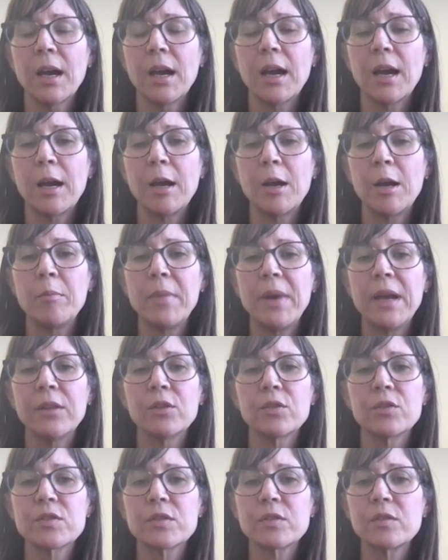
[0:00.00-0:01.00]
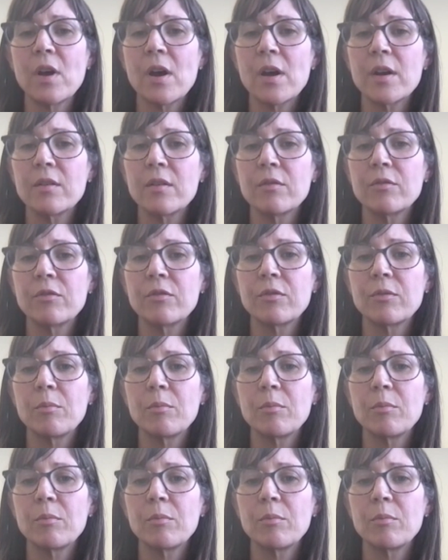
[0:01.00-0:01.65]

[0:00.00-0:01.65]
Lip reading: And there's a lot of